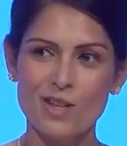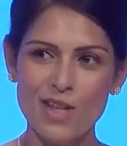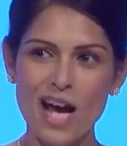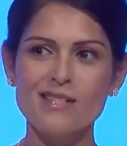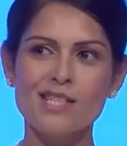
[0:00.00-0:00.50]

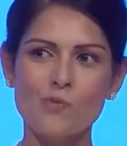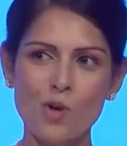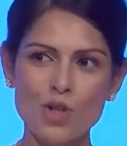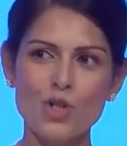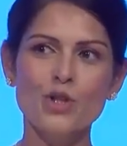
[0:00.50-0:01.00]
That's
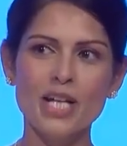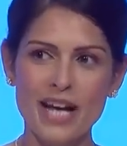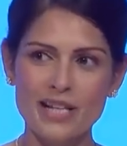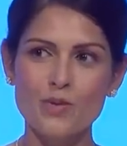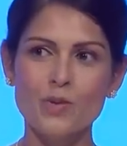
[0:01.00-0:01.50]
what you
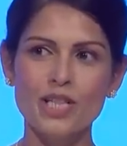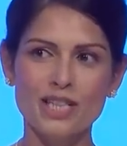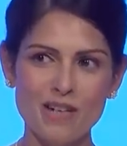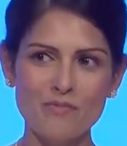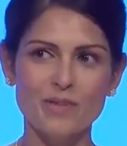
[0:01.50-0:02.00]
get with a
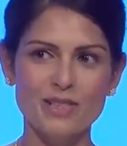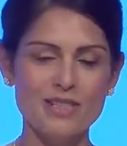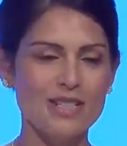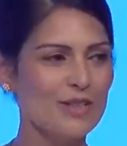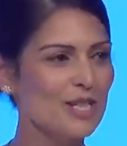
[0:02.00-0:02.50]

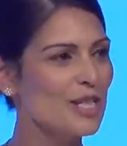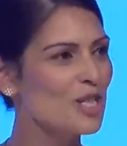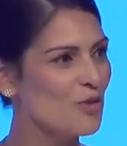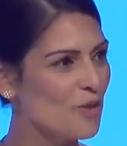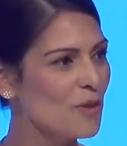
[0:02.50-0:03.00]
government that is
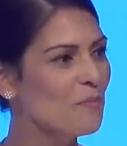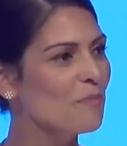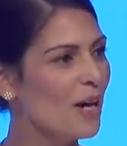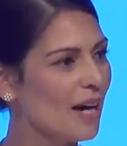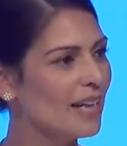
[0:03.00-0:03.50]
driven
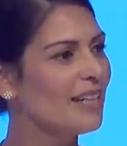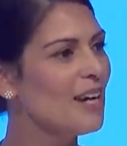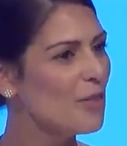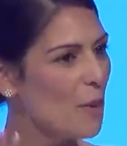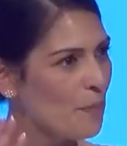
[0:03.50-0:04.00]
by
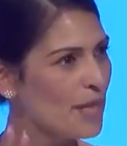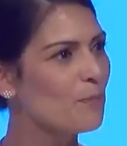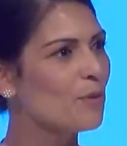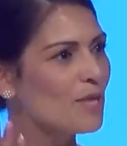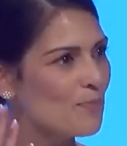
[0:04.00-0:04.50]
the
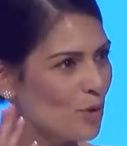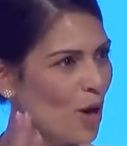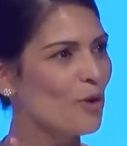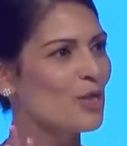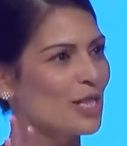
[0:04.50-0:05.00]
people's
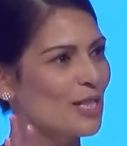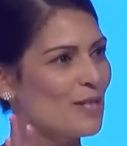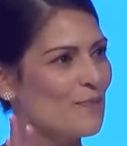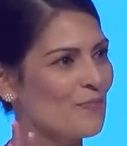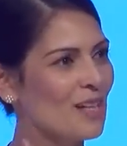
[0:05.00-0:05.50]

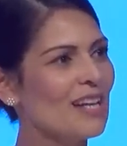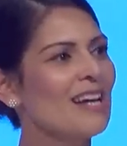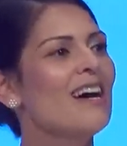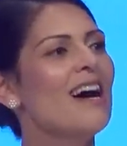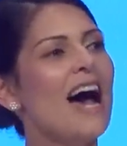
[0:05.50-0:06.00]
priorities.
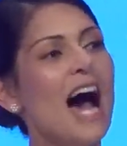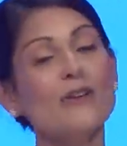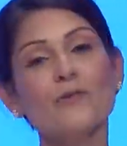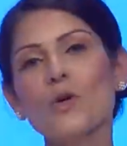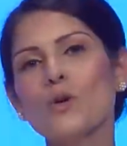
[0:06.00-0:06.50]
And
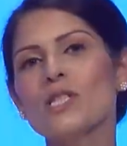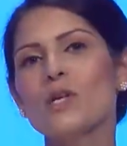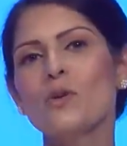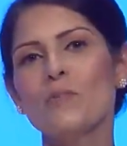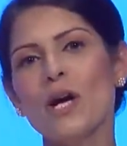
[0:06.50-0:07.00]
of course,
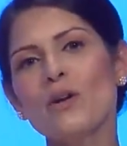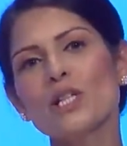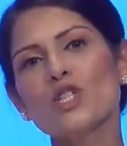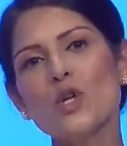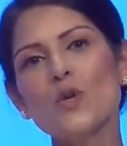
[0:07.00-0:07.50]
there will be only
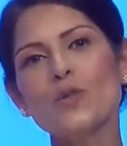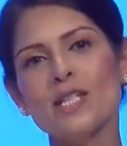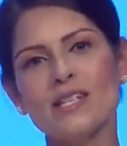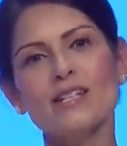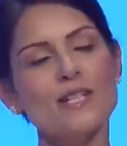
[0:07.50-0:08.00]
two
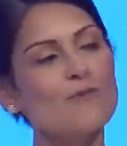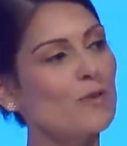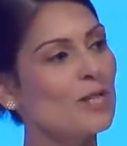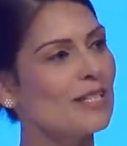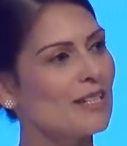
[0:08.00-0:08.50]
dissenting
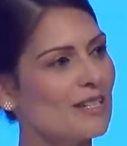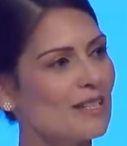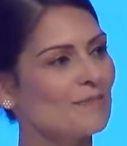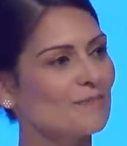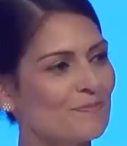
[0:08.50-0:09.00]
voices.
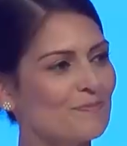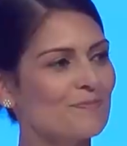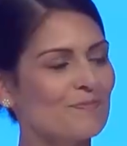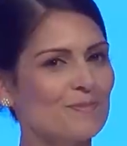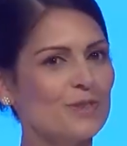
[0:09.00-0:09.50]

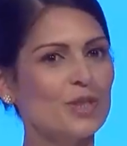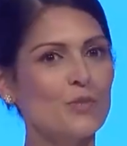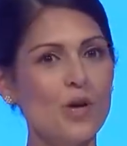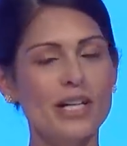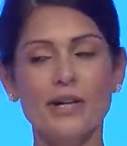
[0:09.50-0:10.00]
You can
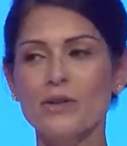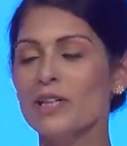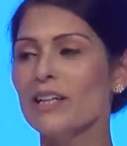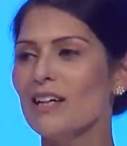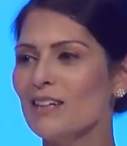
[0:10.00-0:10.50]
work out who
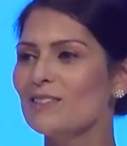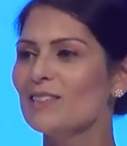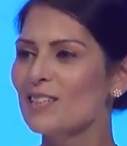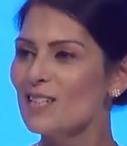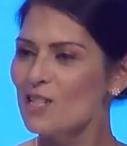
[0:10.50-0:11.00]
they are.
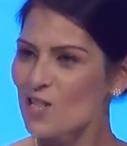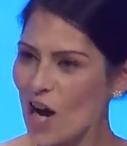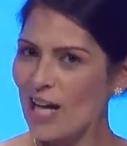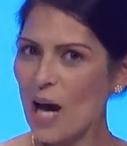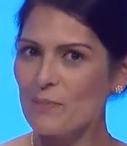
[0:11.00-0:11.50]

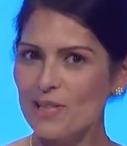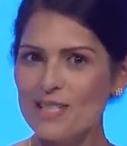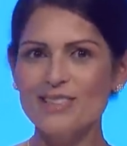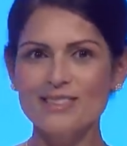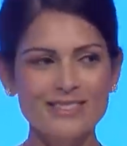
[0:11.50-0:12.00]
Diane
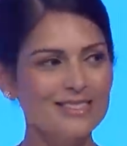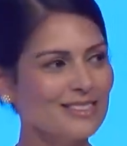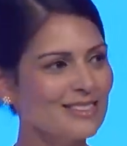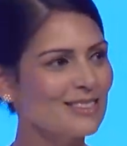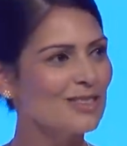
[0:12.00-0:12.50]
Abbott,
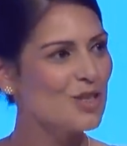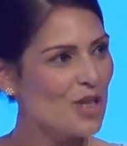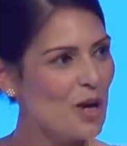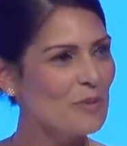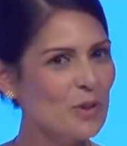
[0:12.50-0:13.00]

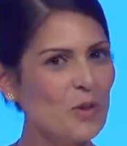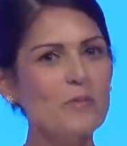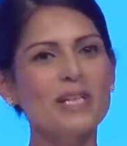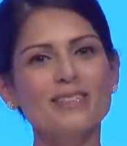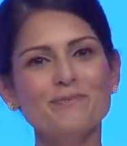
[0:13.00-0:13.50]
Jeremy
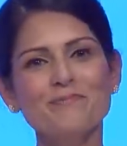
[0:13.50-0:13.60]
Corbyn,